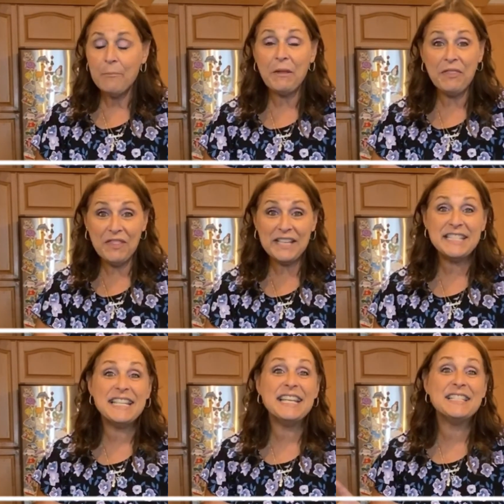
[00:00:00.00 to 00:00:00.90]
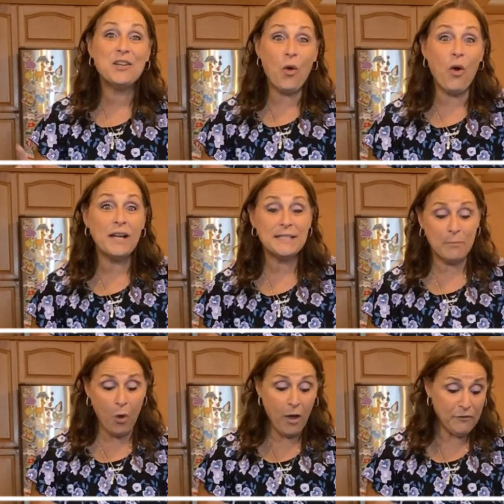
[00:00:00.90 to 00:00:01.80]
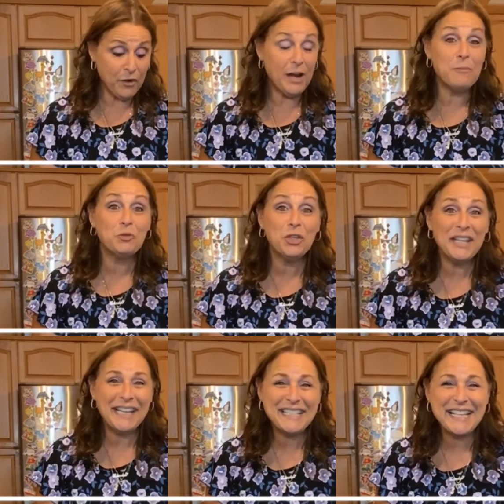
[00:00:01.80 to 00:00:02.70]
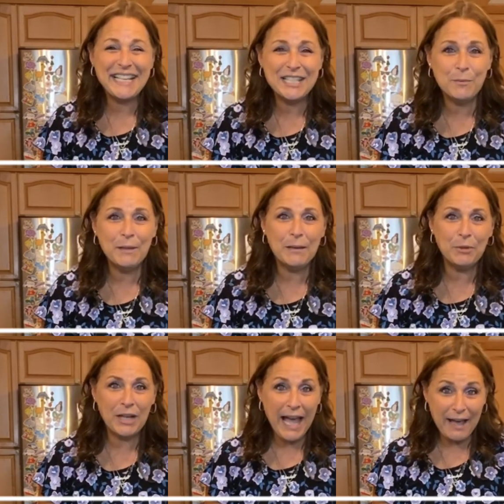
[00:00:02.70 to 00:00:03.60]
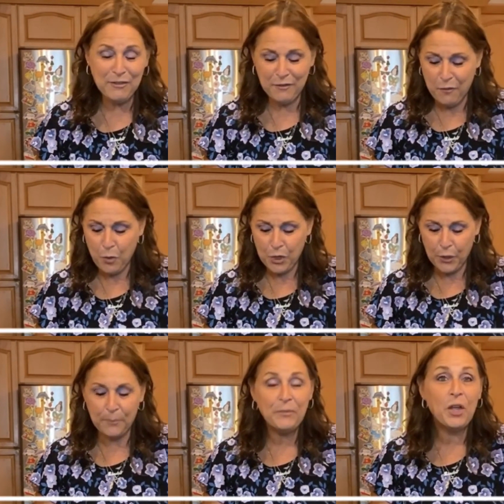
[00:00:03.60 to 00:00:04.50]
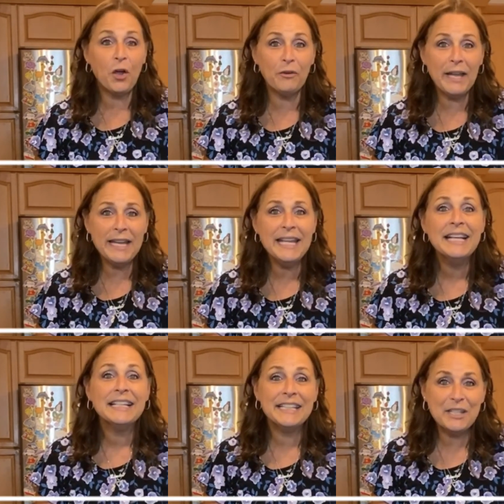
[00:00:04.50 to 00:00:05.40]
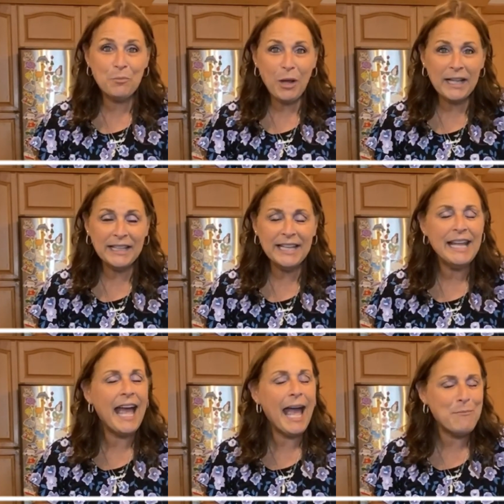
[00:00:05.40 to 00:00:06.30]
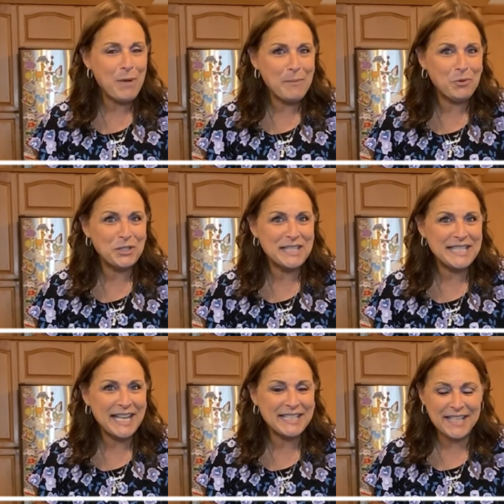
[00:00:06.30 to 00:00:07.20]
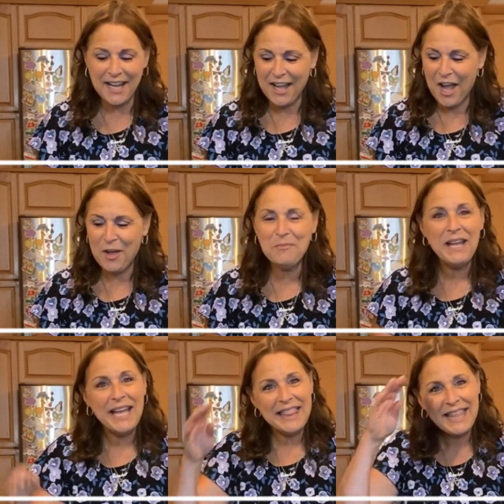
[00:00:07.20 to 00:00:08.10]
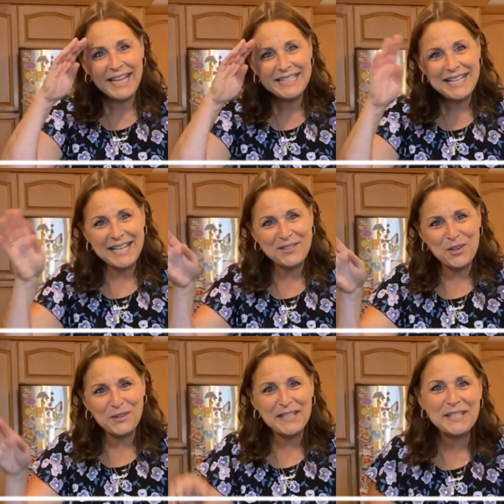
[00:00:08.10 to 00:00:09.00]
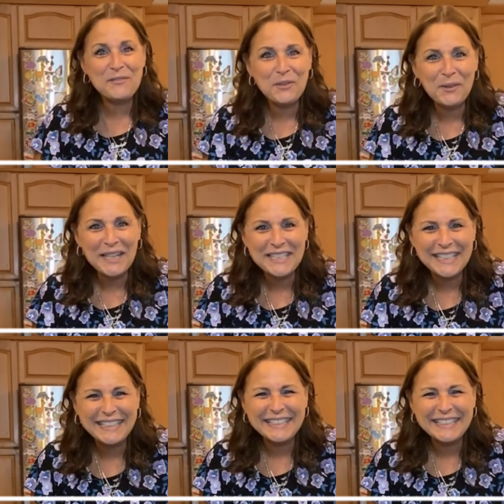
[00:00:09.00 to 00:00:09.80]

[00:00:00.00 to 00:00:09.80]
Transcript: but this is an awesome offer, and I'm really excited to be able to have it for you. Alrighty, Linda Bradley at myprincesshouse.com. Thanks as always for watching.